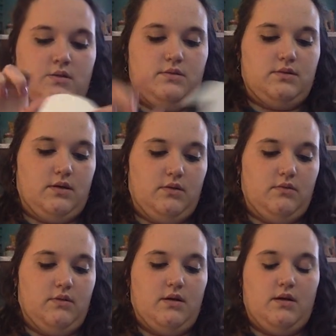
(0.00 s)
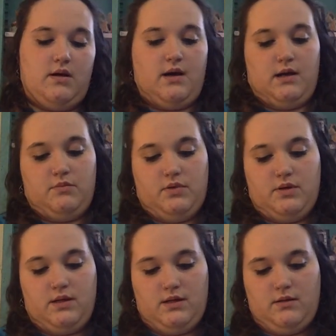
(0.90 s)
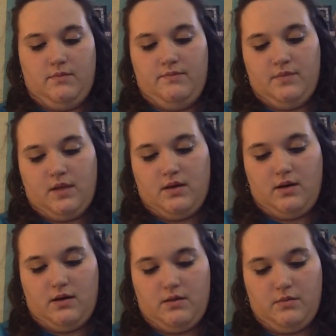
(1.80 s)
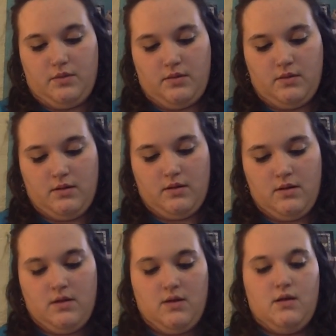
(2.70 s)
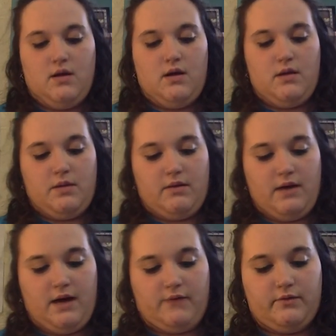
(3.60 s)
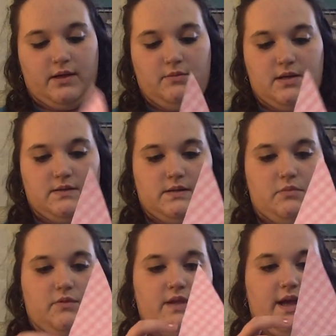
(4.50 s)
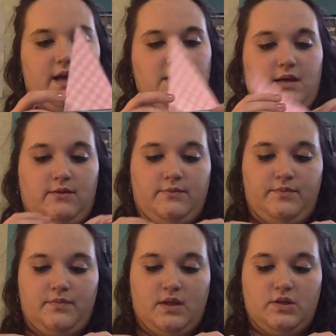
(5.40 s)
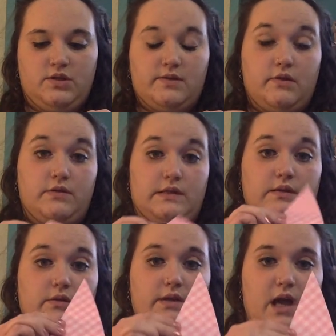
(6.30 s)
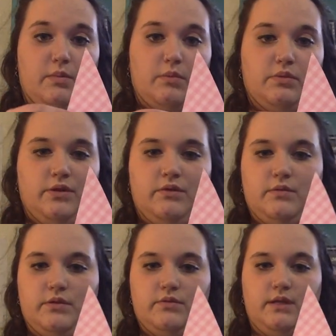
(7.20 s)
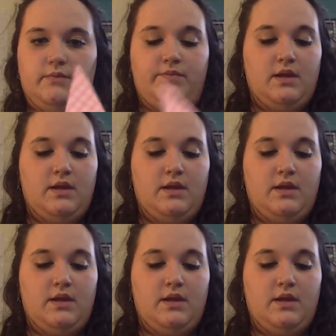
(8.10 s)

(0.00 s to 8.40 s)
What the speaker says: So I put him up about halfway because I moved the hat down, just so there's a little gap of blue in between.